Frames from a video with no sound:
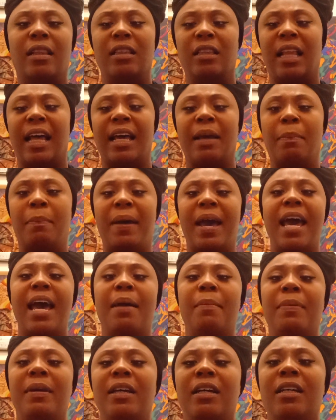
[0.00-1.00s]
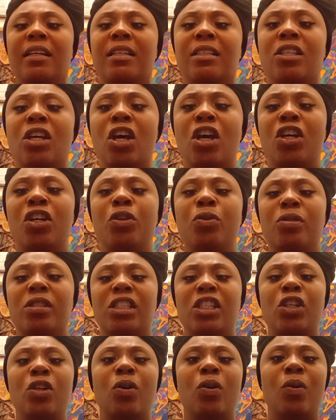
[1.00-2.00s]
like bad, because you
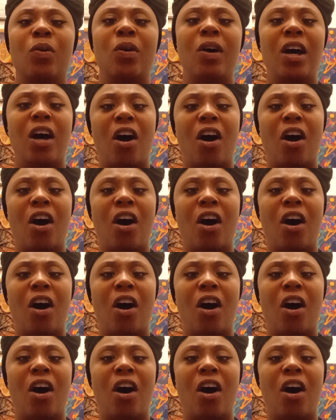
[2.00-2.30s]
still